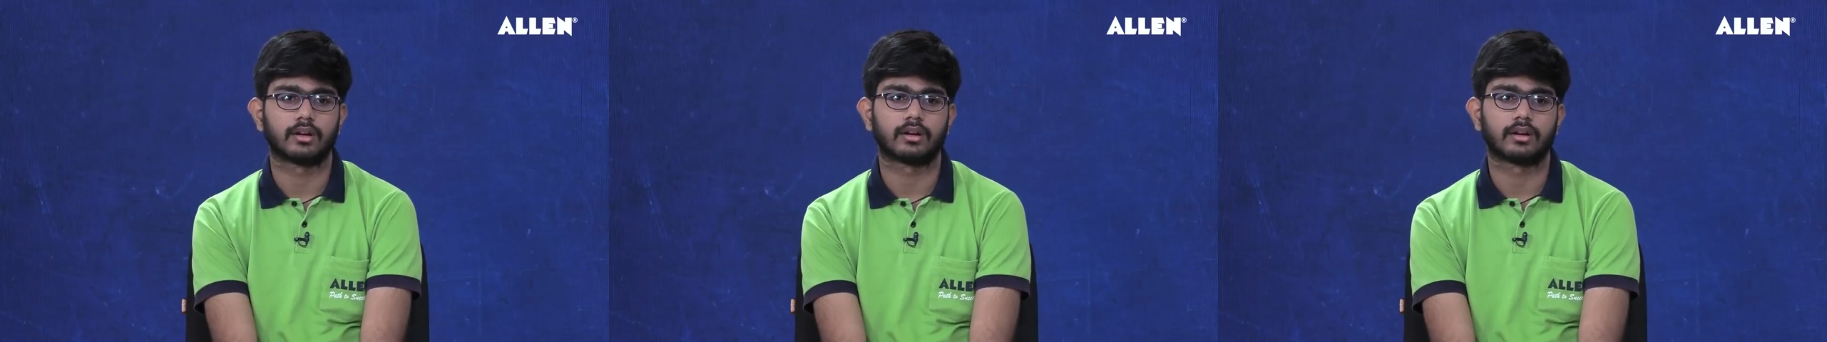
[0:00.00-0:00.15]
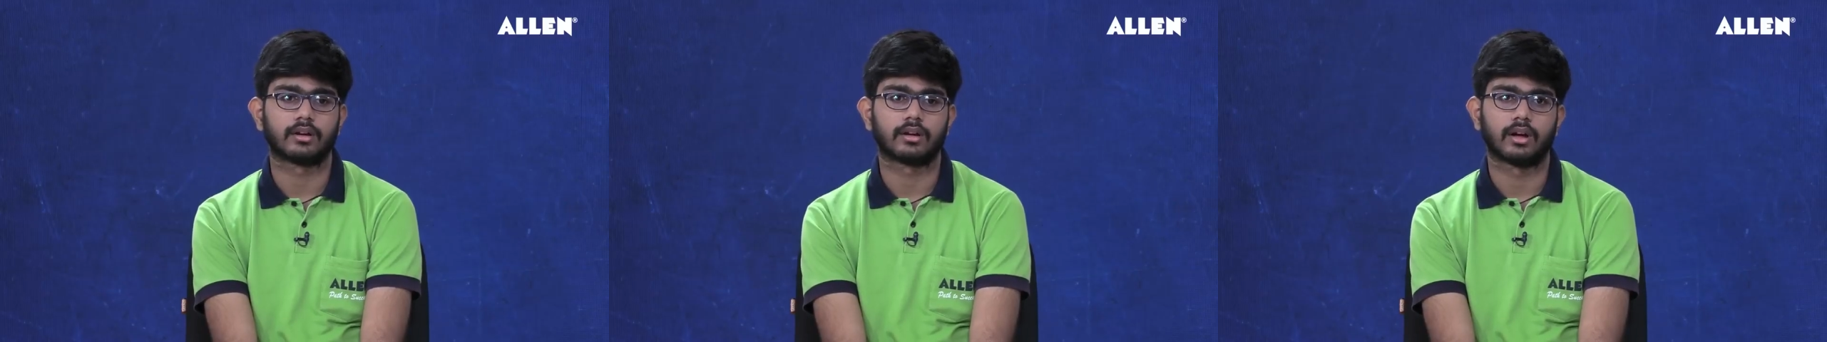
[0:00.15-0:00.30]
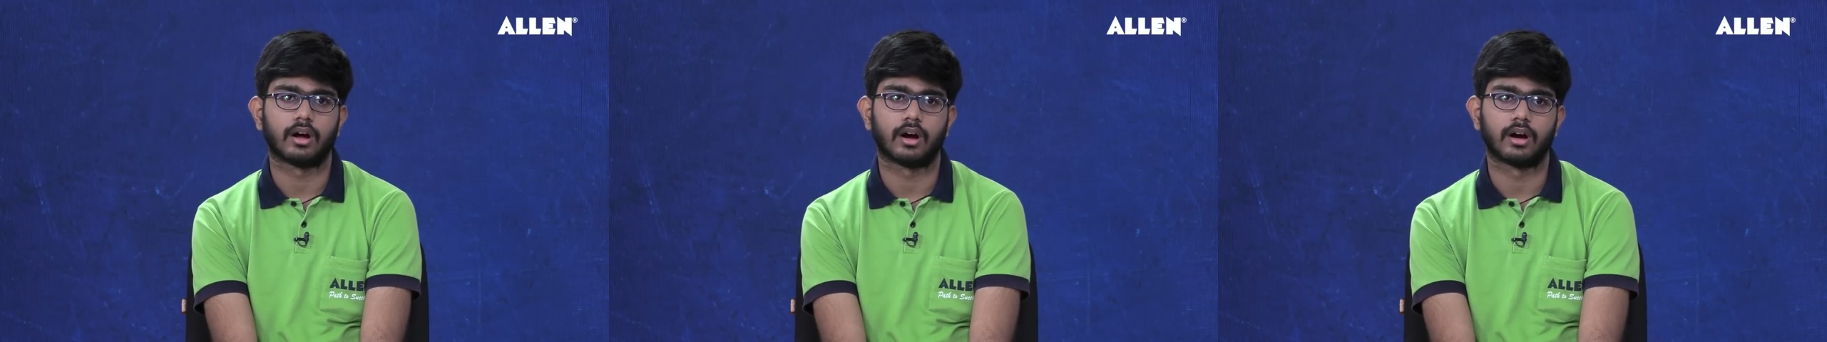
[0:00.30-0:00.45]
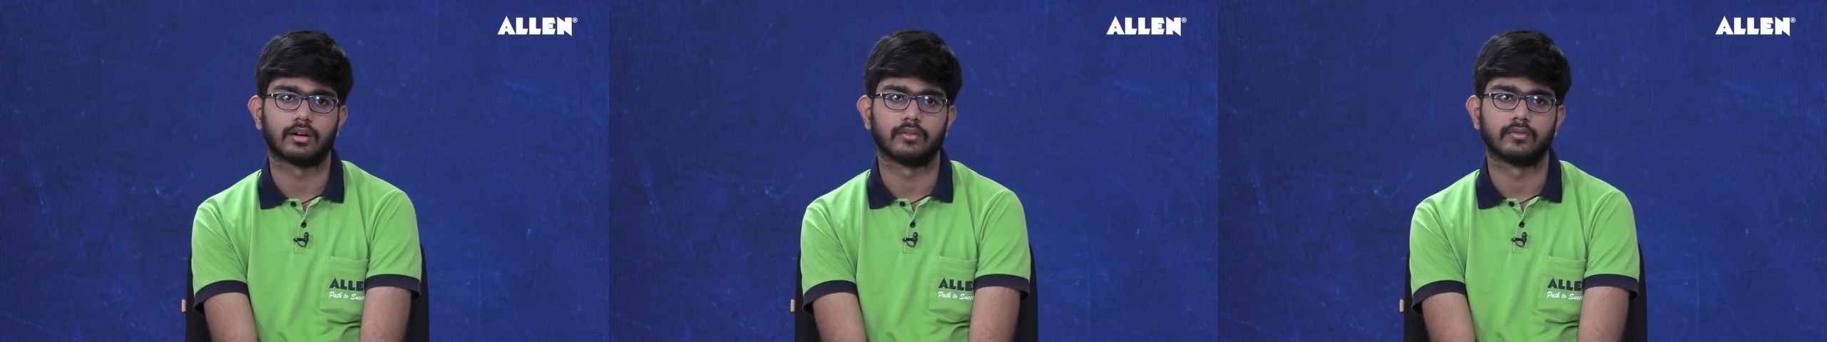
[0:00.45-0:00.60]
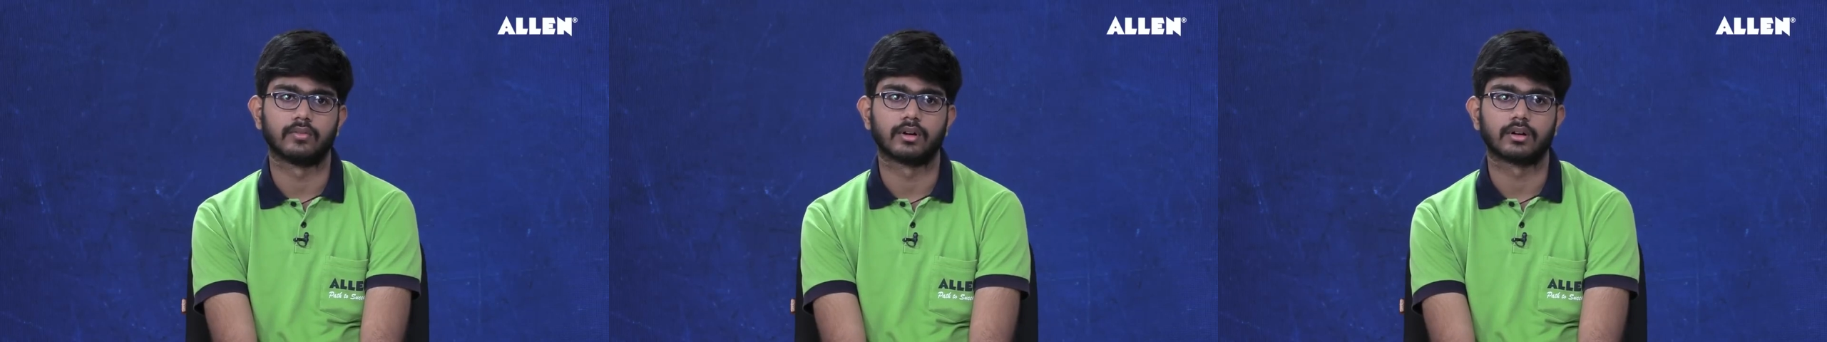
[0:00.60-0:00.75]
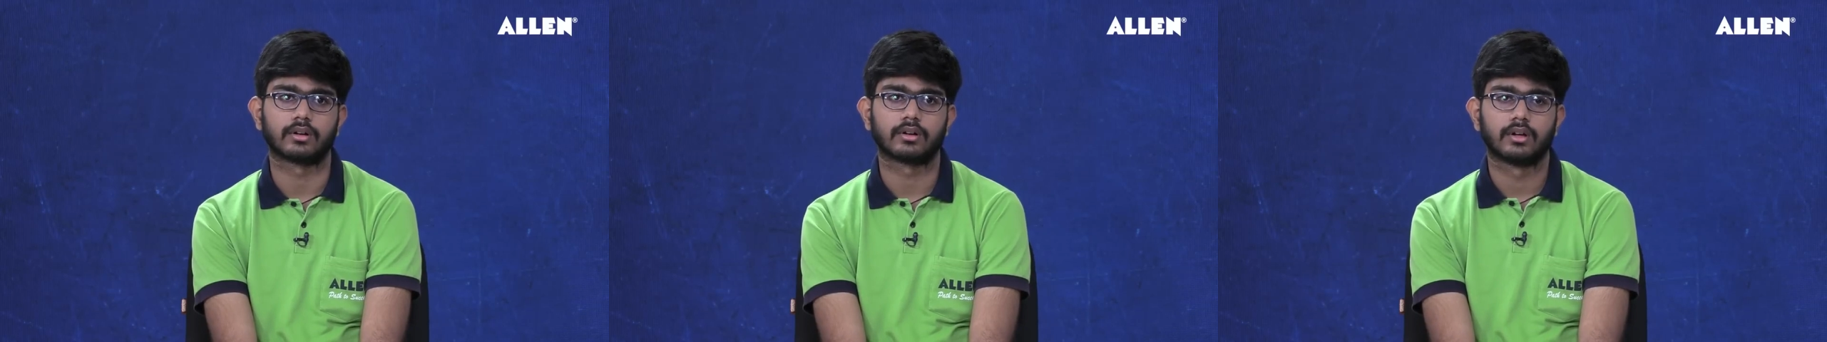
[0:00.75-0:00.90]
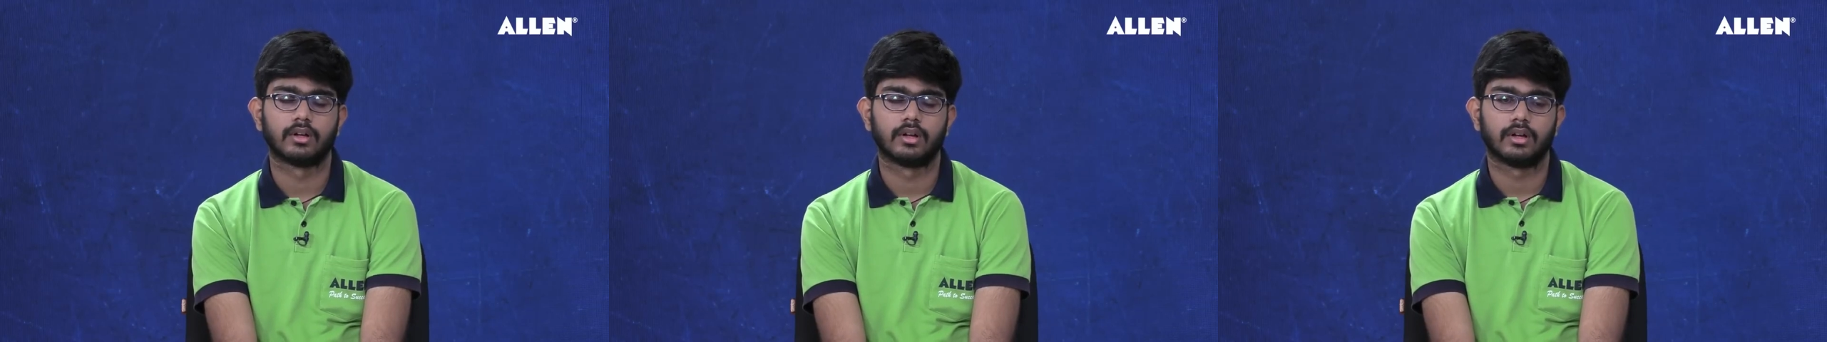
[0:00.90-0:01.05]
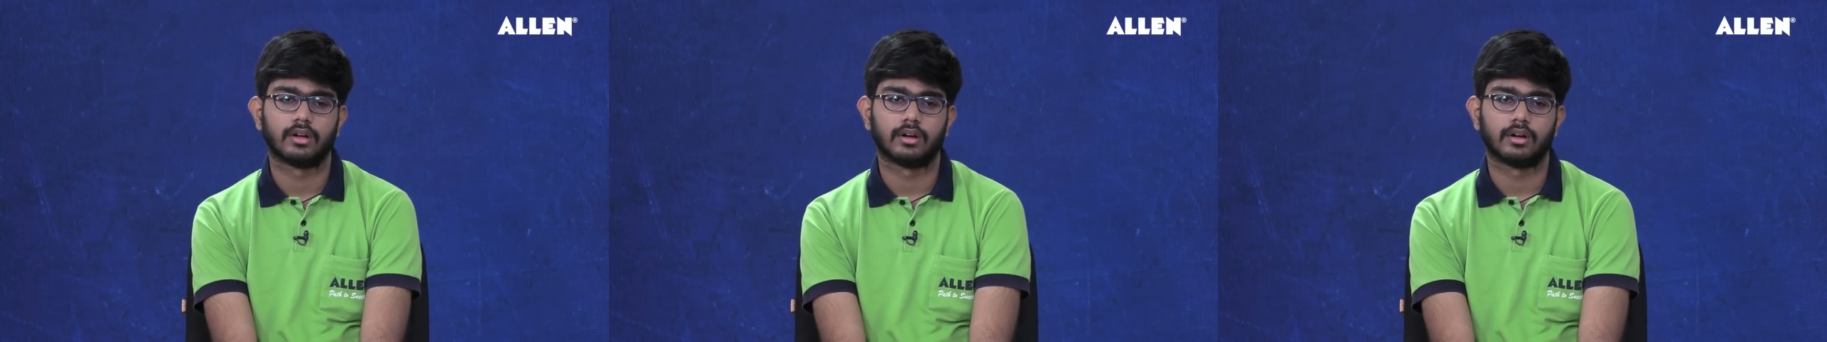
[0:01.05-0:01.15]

and hard work.